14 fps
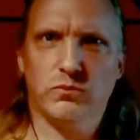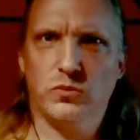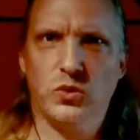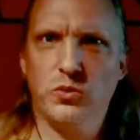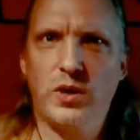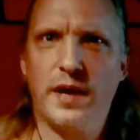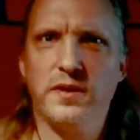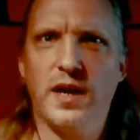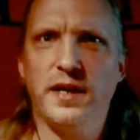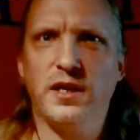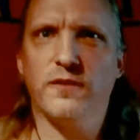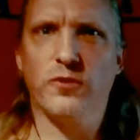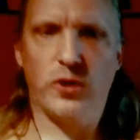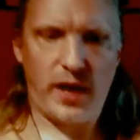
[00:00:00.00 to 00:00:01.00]
Who got the
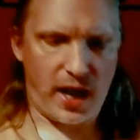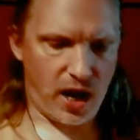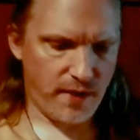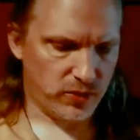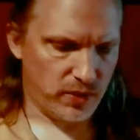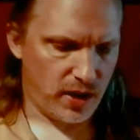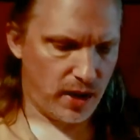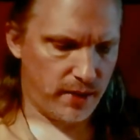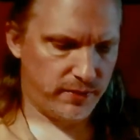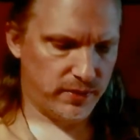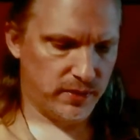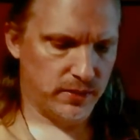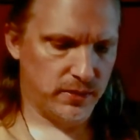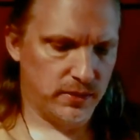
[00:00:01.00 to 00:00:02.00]
idea for an
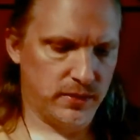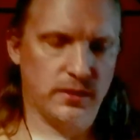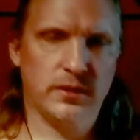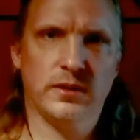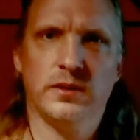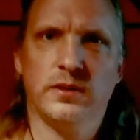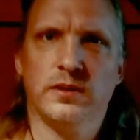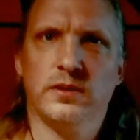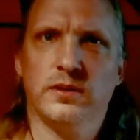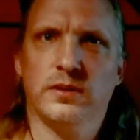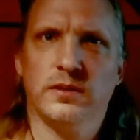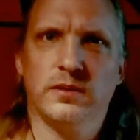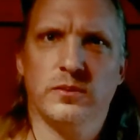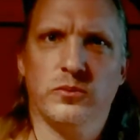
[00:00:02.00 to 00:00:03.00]
afterlife?
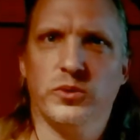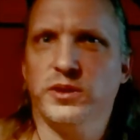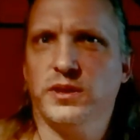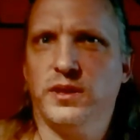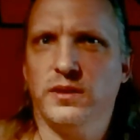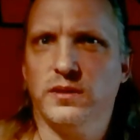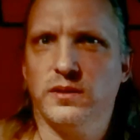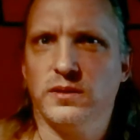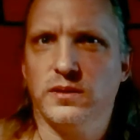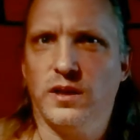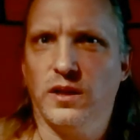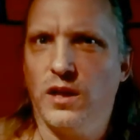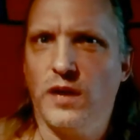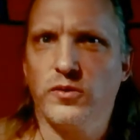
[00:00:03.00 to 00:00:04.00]
Was it
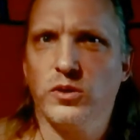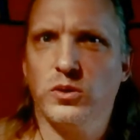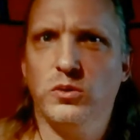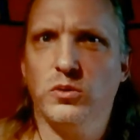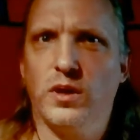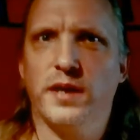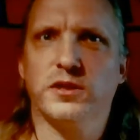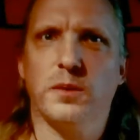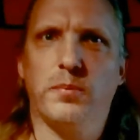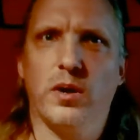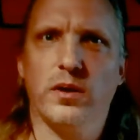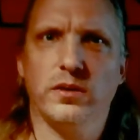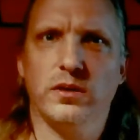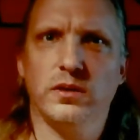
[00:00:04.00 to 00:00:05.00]
a lover who lost a
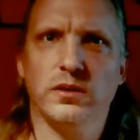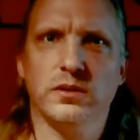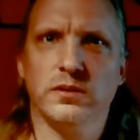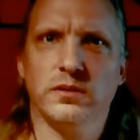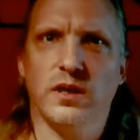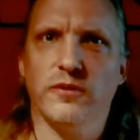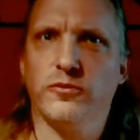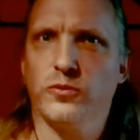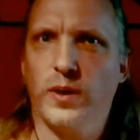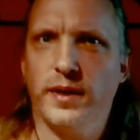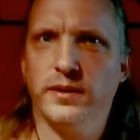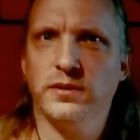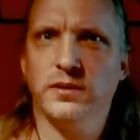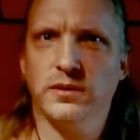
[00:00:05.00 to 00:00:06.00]
partner, a
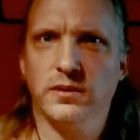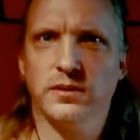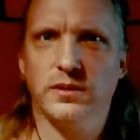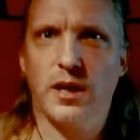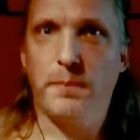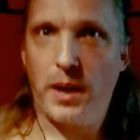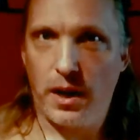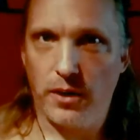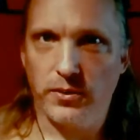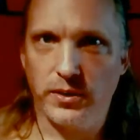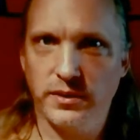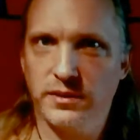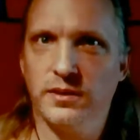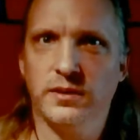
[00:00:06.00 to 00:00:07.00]
friend, a
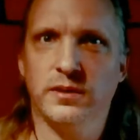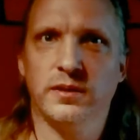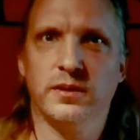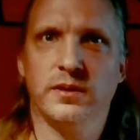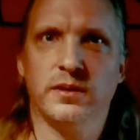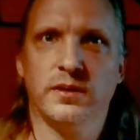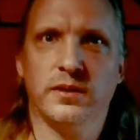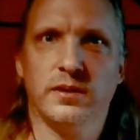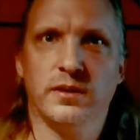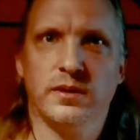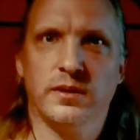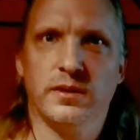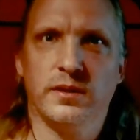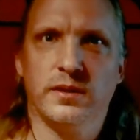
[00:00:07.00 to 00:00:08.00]
parent?
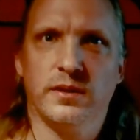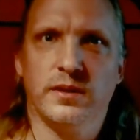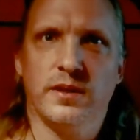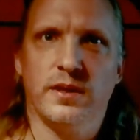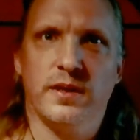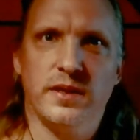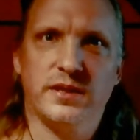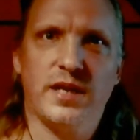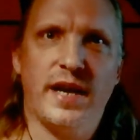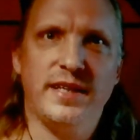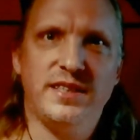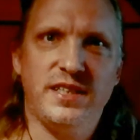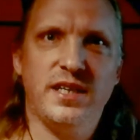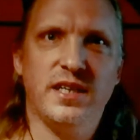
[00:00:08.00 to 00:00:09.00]
This
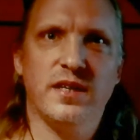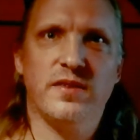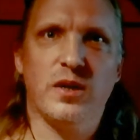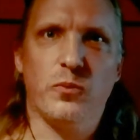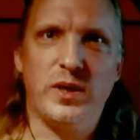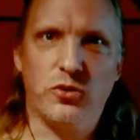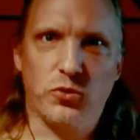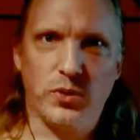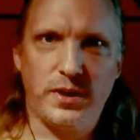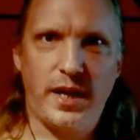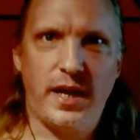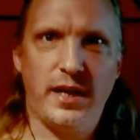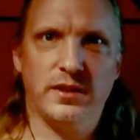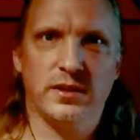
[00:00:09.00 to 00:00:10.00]
idea that we
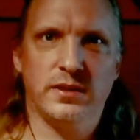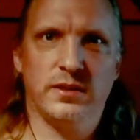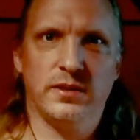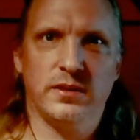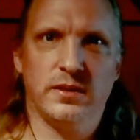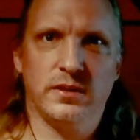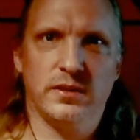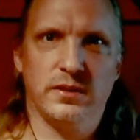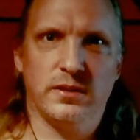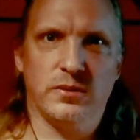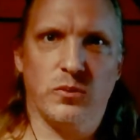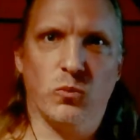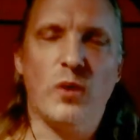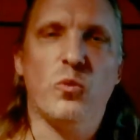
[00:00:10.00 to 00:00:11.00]
create
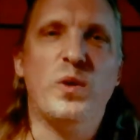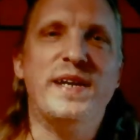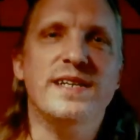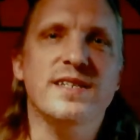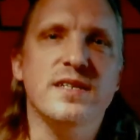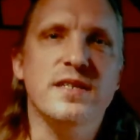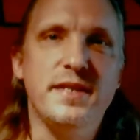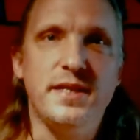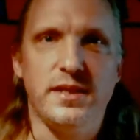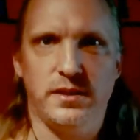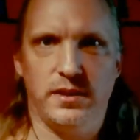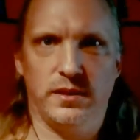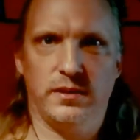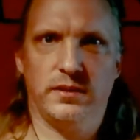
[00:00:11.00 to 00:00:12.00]
what we
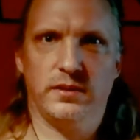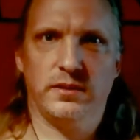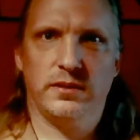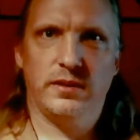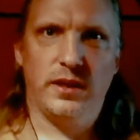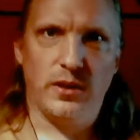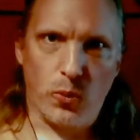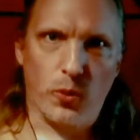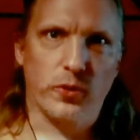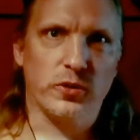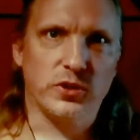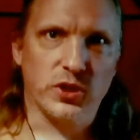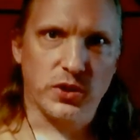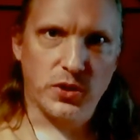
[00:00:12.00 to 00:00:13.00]
need in
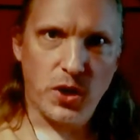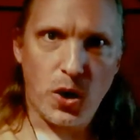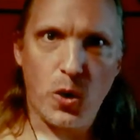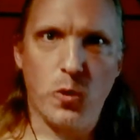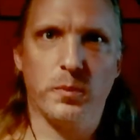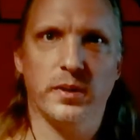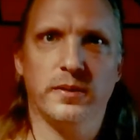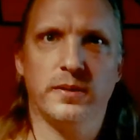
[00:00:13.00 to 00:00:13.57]
order to cope